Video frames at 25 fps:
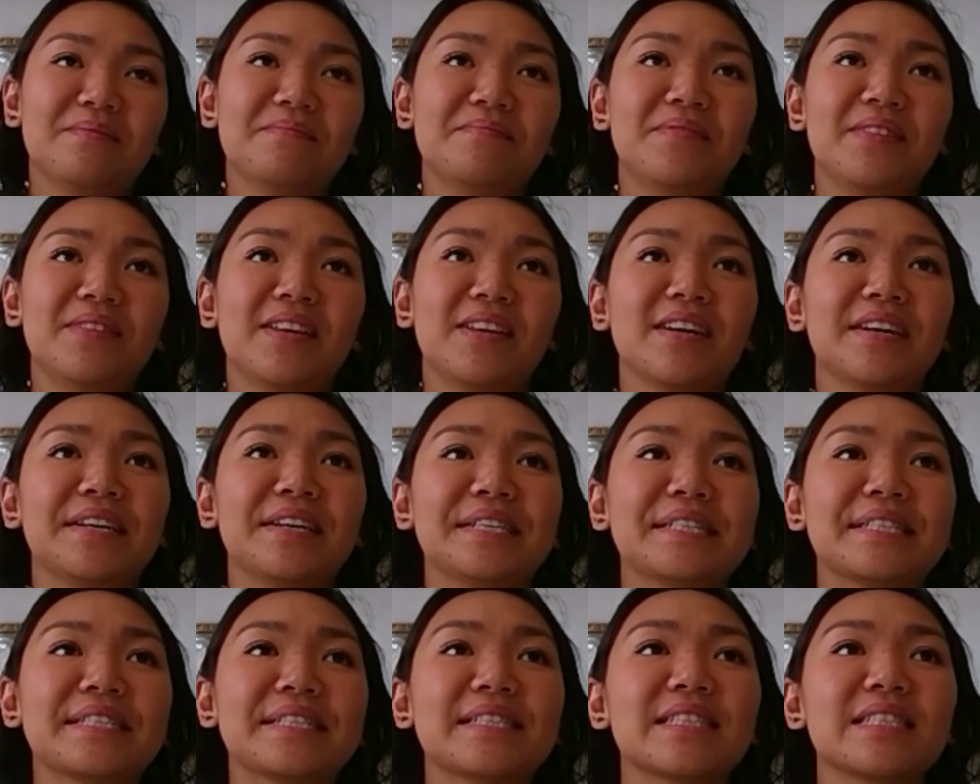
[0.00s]

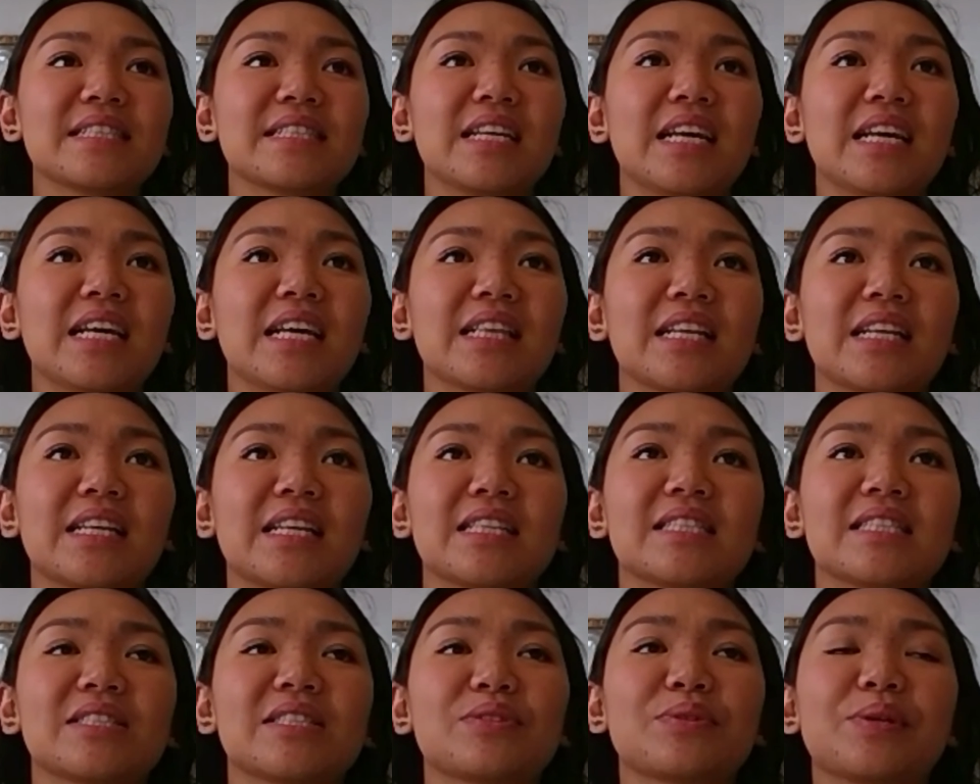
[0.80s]
because it
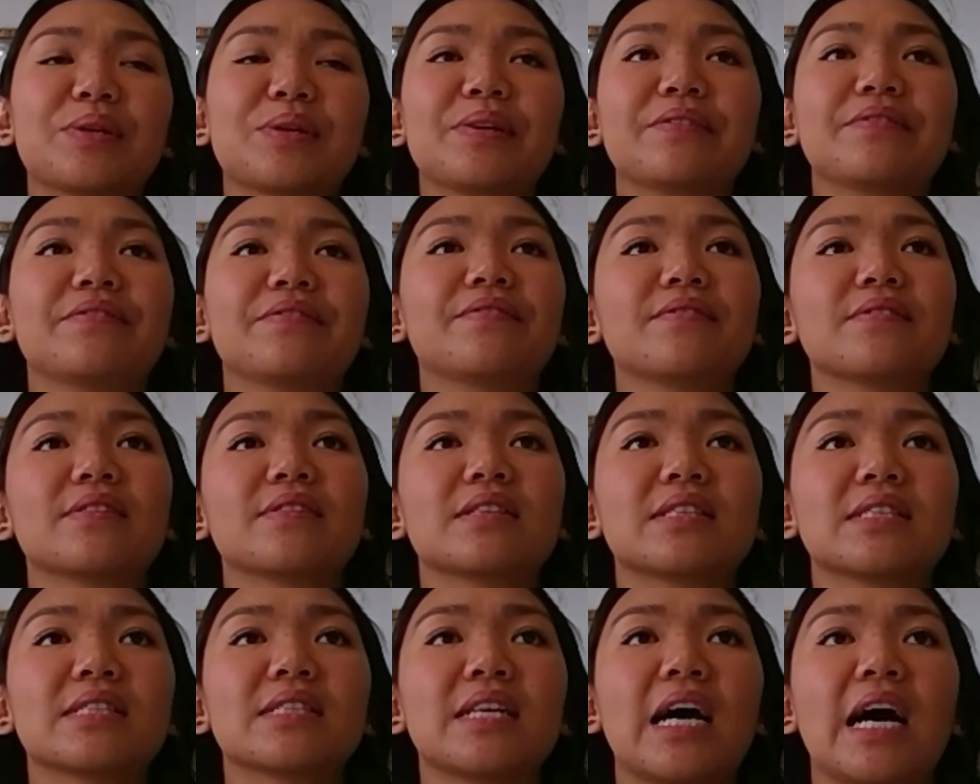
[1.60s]
sort of
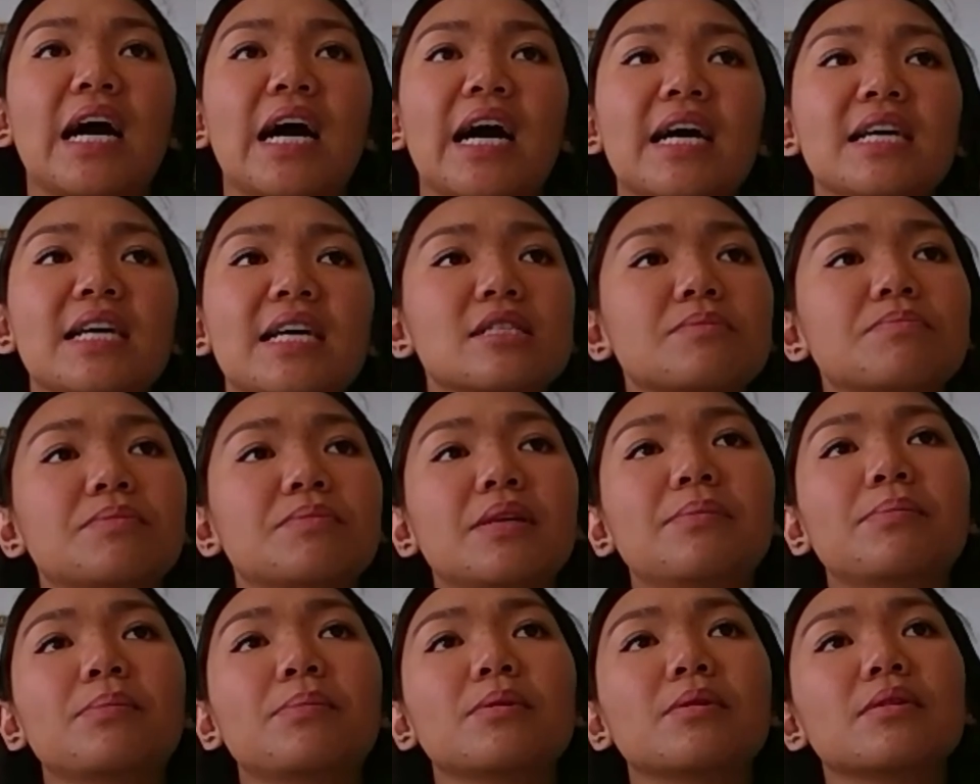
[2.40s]
ties
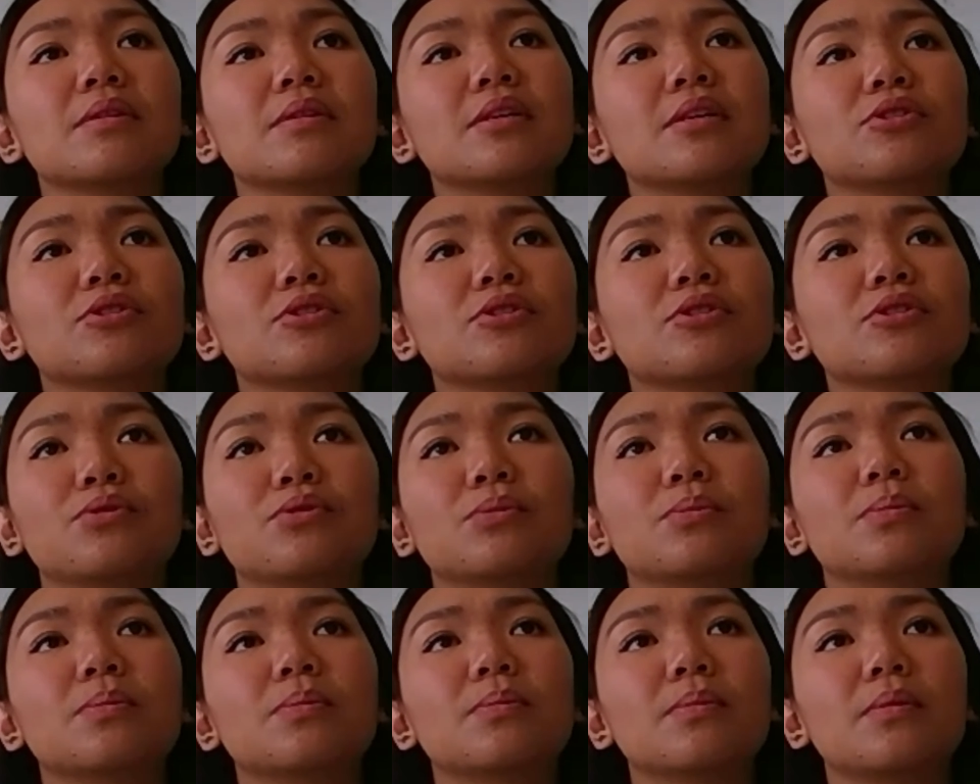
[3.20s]
people into